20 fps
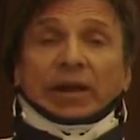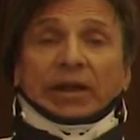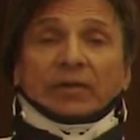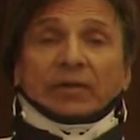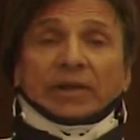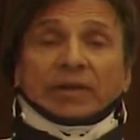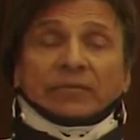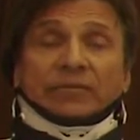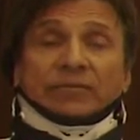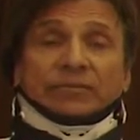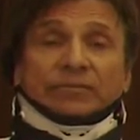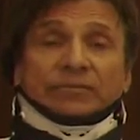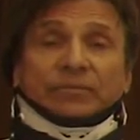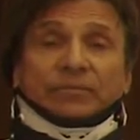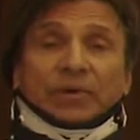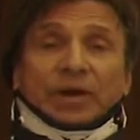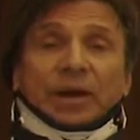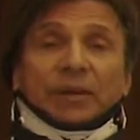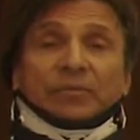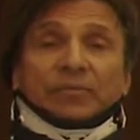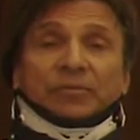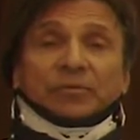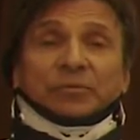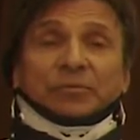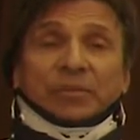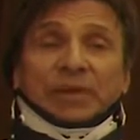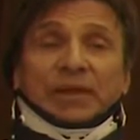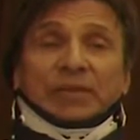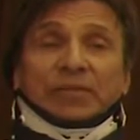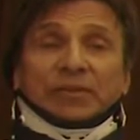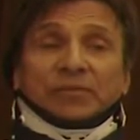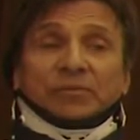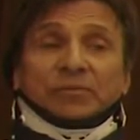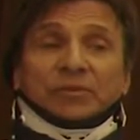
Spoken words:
I don't have problems with pain. This